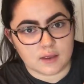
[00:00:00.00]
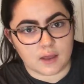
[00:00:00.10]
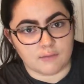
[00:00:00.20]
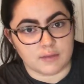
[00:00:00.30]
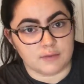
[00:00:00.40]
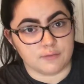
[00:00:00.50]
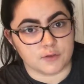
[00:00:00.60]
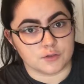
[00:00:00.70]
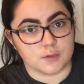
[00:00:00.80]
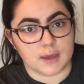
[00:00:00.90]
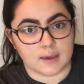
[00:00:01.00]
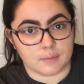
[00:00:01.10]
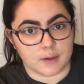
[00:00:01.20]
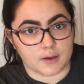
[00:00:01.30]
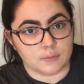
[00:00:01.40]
of the first three Harry Potter